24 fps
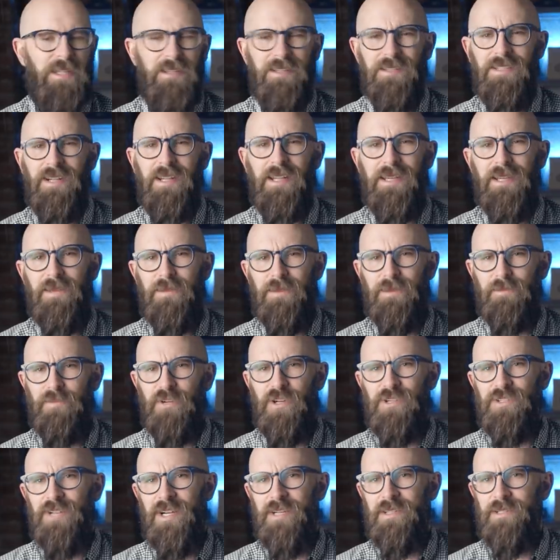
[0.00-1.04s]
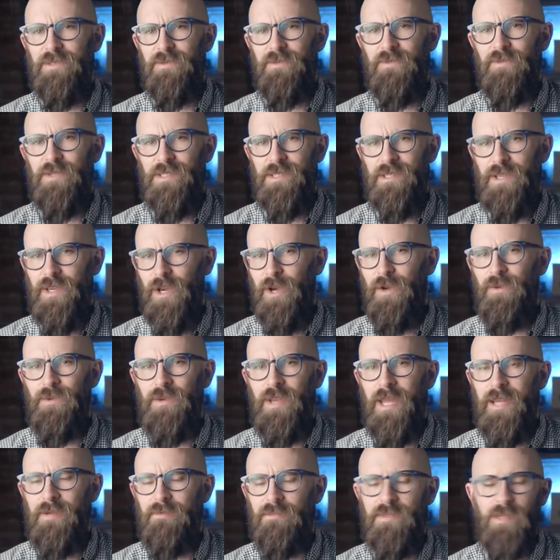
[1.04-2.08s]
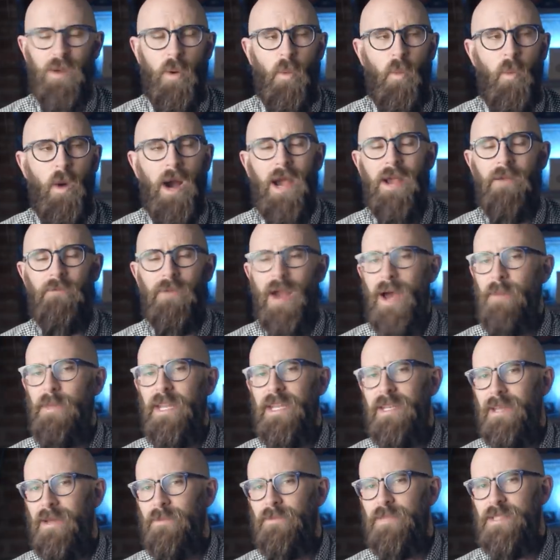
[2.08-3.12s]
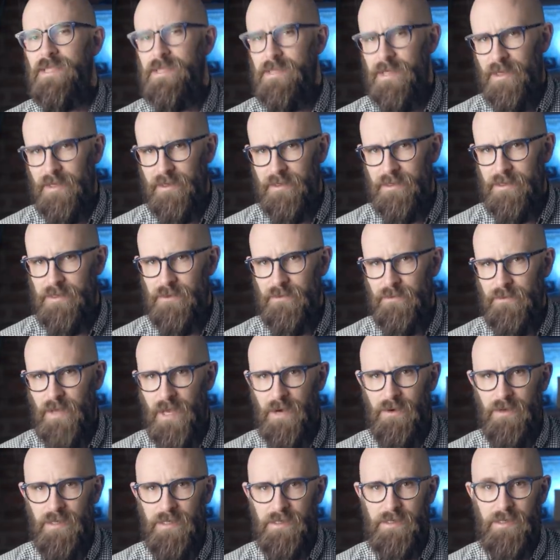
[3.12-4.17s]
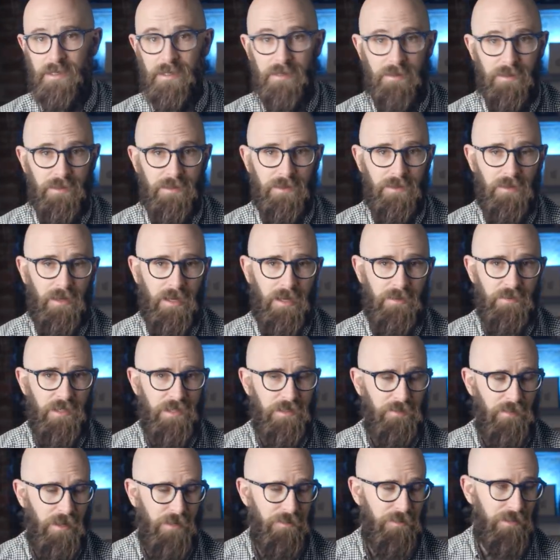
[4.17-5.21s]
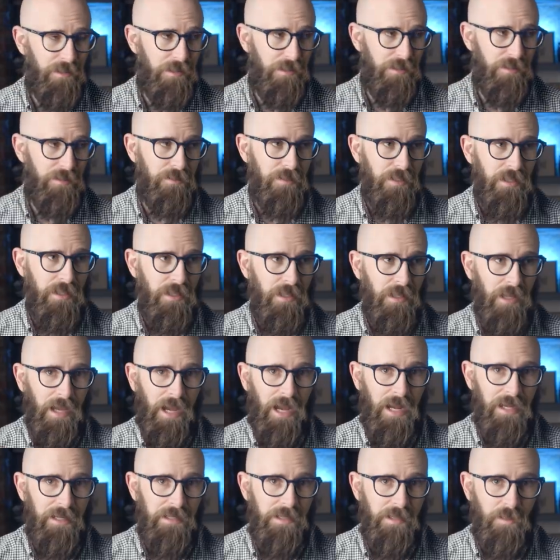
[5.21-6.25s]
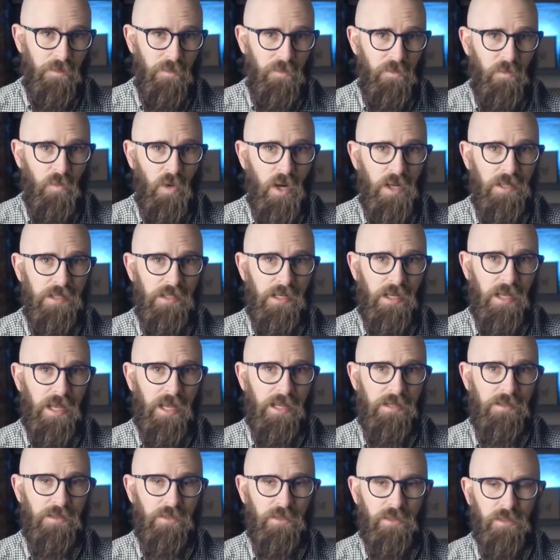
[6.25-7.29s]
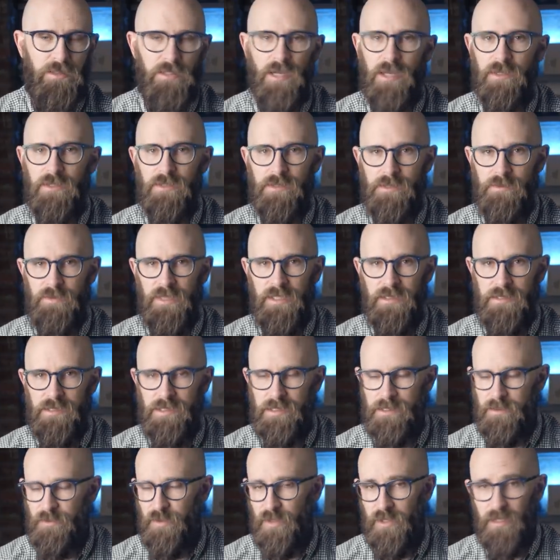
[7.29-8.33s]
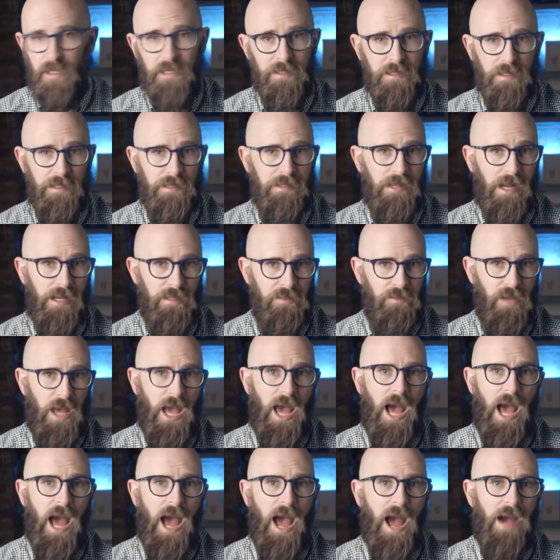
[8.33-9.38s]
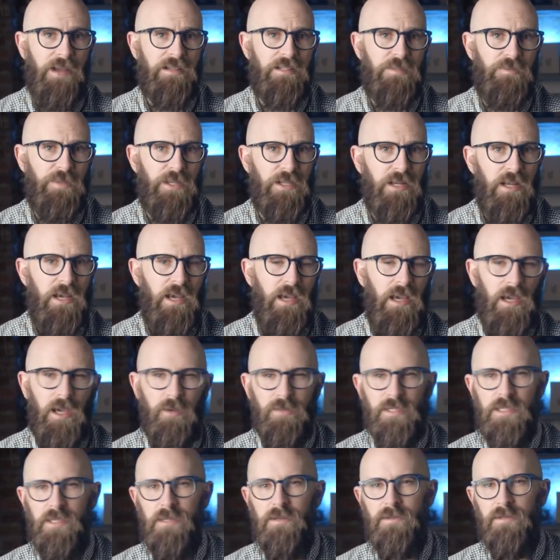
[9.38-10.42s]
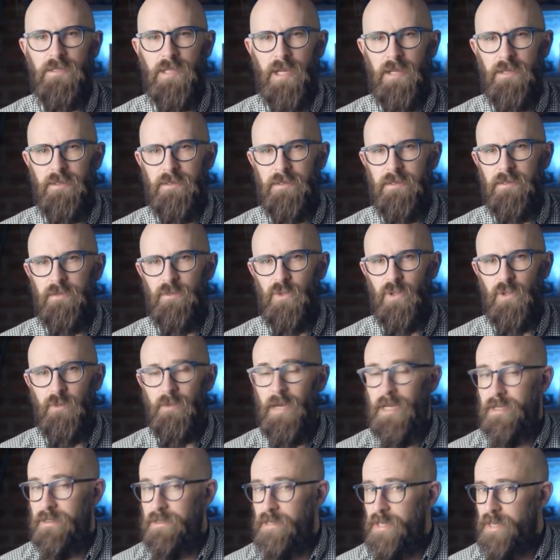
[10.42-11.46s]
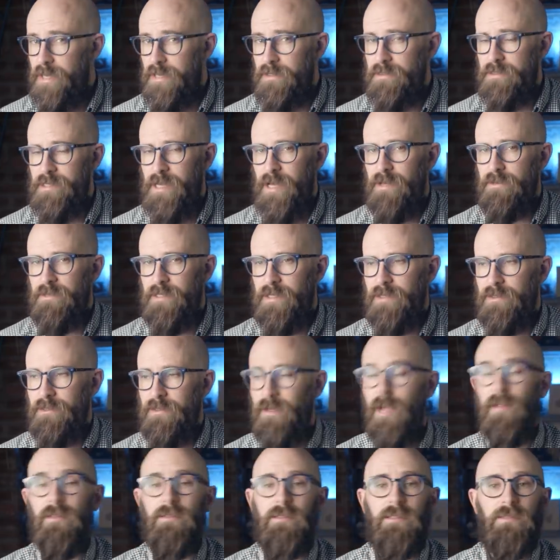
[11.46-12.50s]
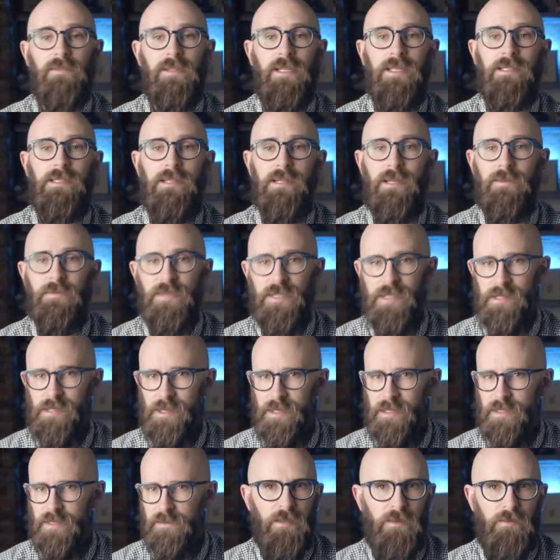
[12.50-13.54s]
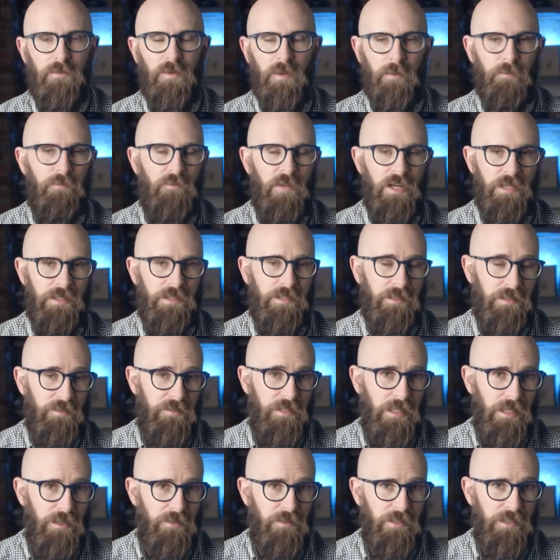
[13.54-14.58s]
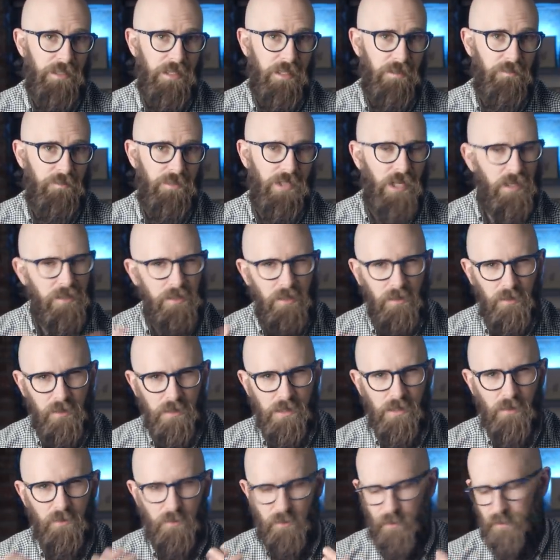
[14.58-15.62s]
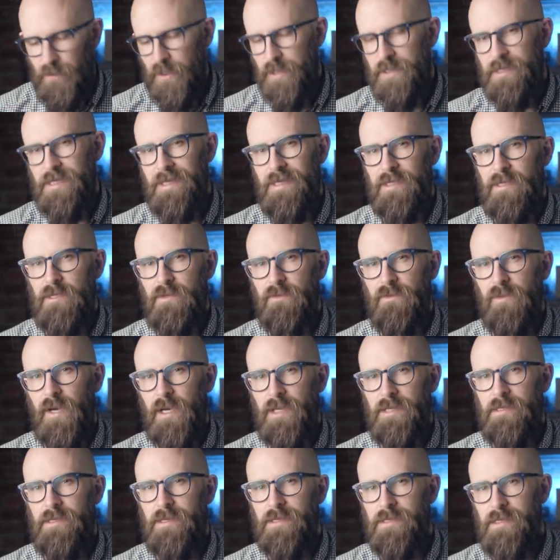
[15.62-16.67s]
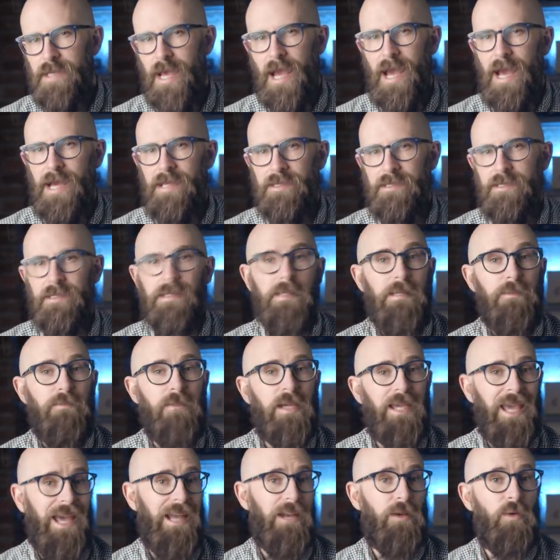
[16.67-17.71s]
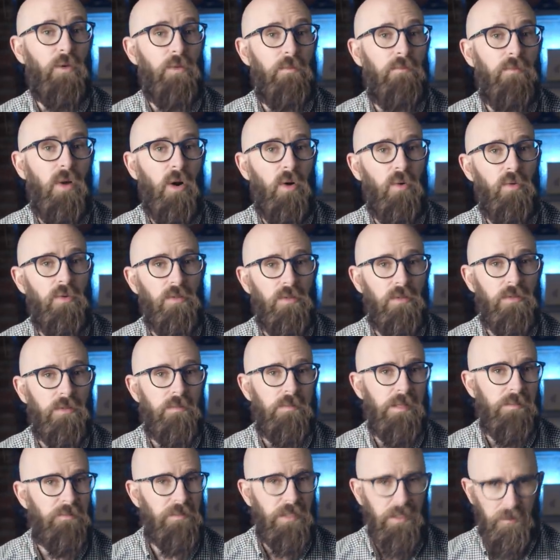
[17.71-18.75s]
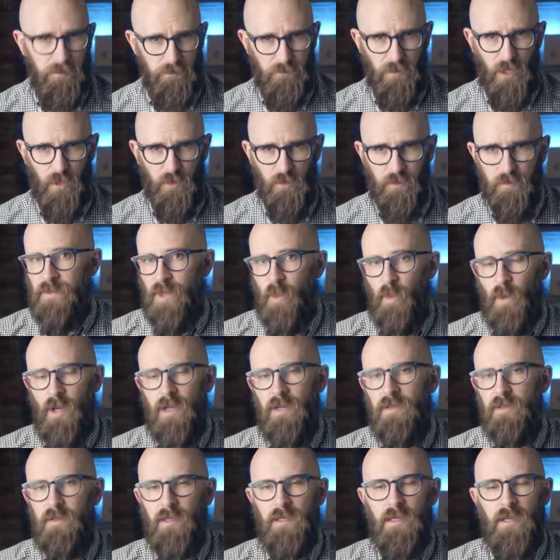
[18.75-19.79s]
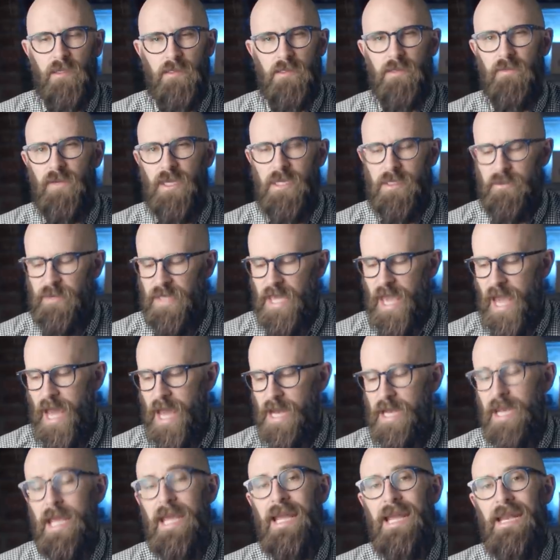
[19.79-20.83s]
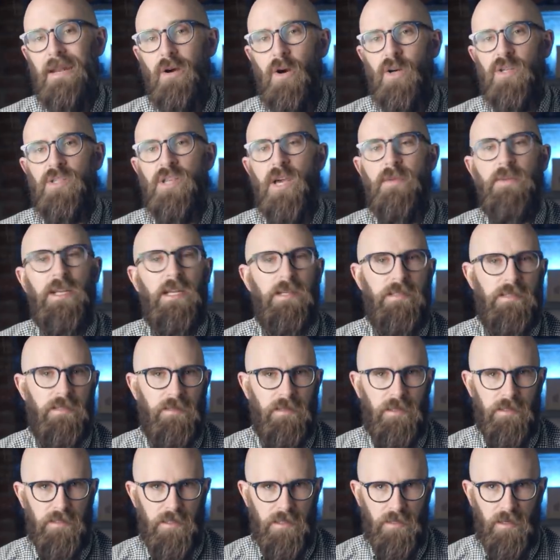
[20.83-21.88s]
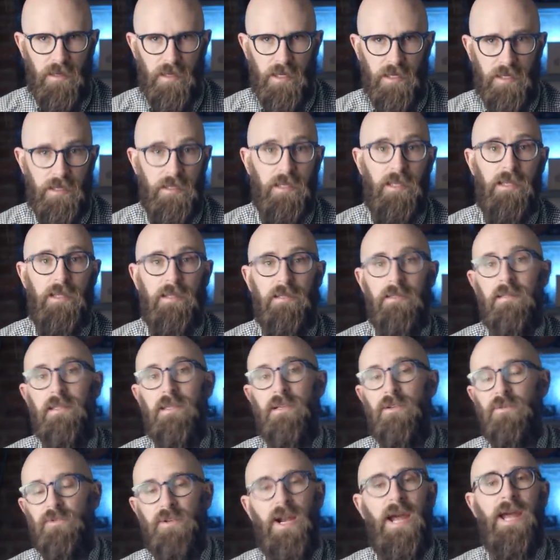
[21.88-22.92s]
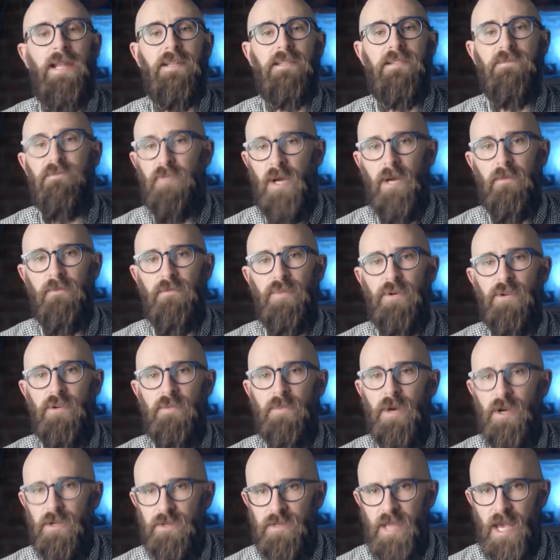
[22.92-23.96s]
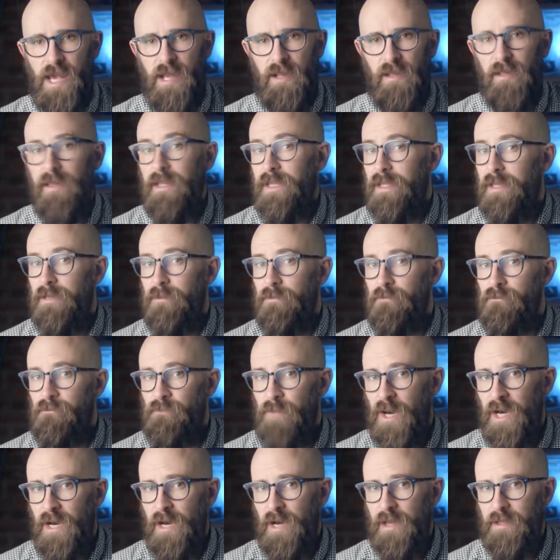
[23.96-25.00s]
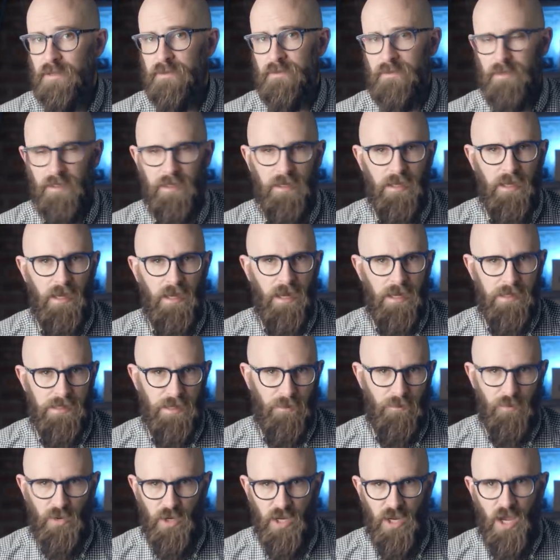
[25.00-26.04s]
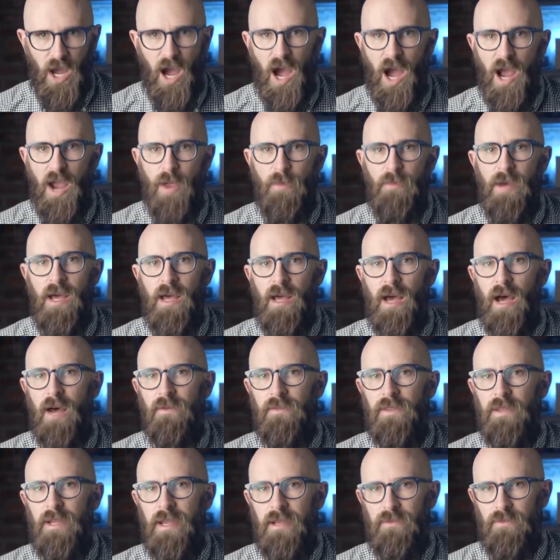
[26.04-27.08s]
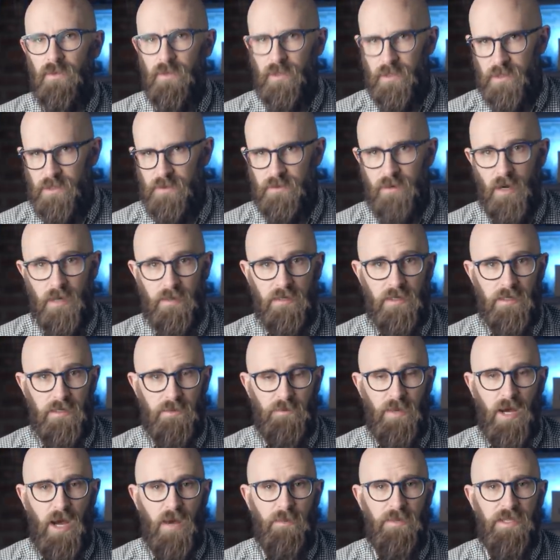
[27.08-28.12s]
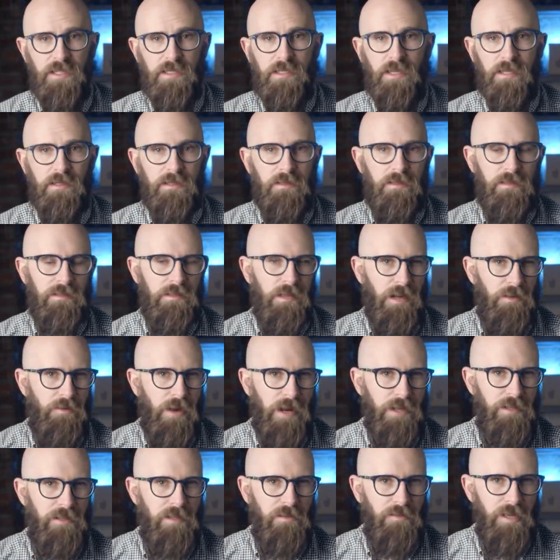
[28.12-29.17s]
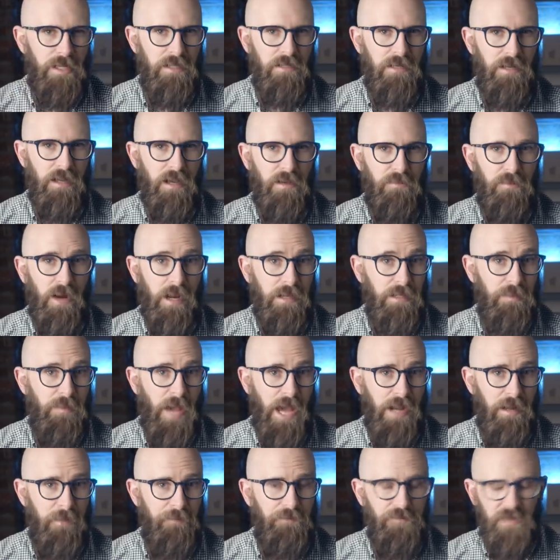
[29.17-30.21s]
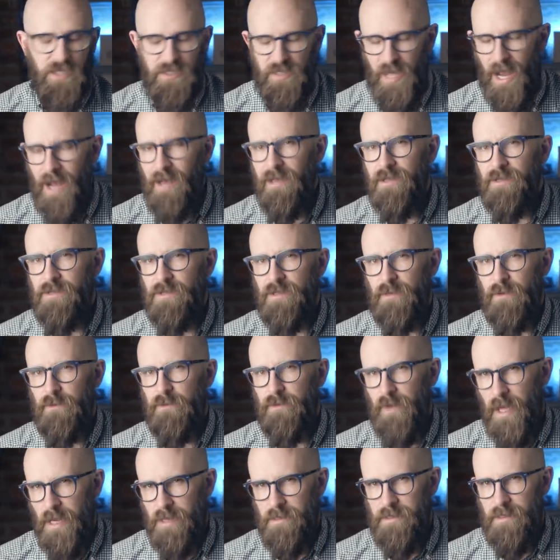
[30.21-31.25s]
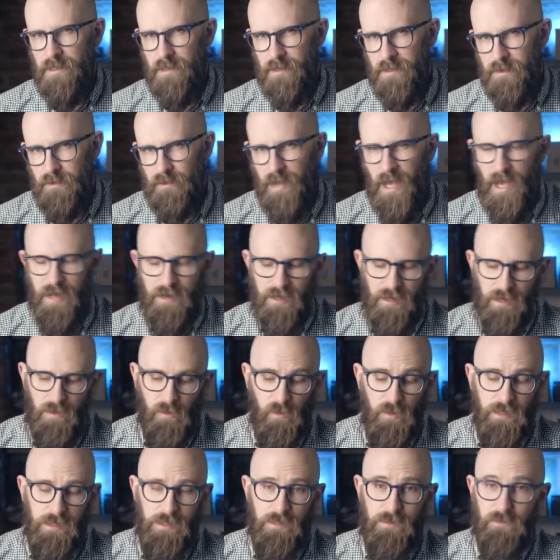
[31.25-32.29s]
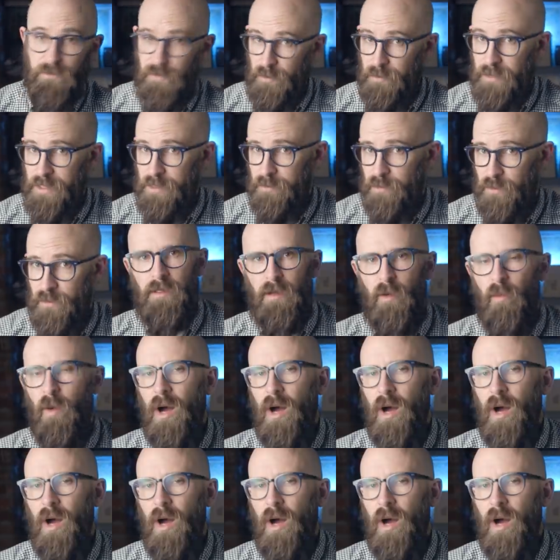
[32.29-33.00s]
Initially, the project was codenamed White Rabbit Number 6, variously described as a reference to Alice in Wonderland or Churchill's ability to pull ideas out of a hat, but it was soon changed to the more mundane sounding Cultivator Number 6 for reasons of secrecy. Churchill also referred to the devices as the mechanical mole, or simply the mole. Work on the Cultivator began in October 1939 in the Grand Pump Room Hotel in Bath, temporary home of the Naval Naval Construction Department under the direction of engineer Frank Spanner. The challenge facing Spanner was formidable.